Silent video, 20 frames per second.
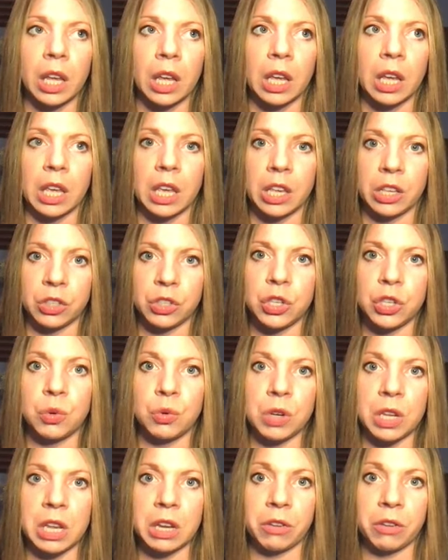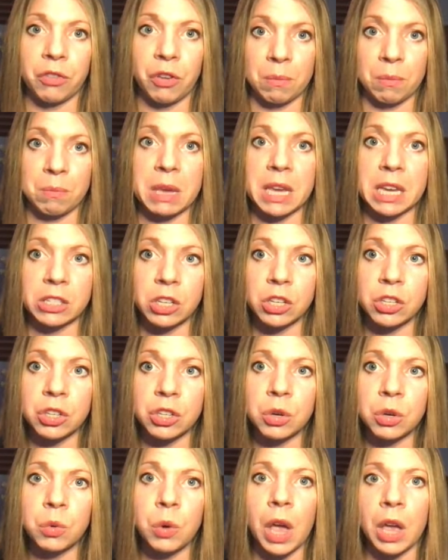is unique for me to
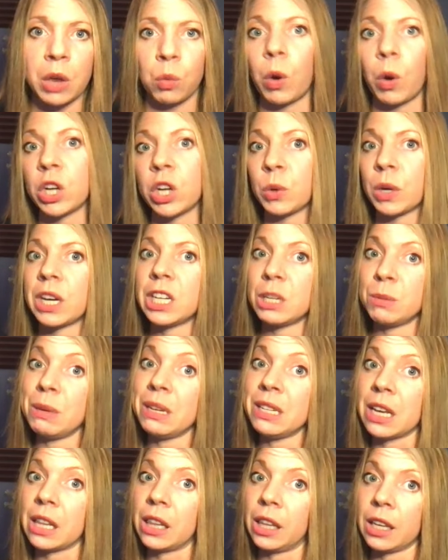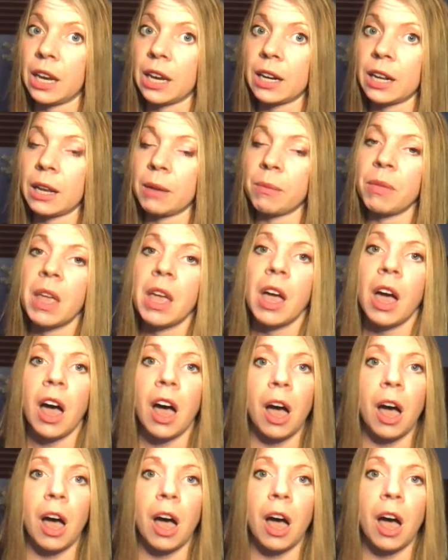do and what do I need to be delegating. I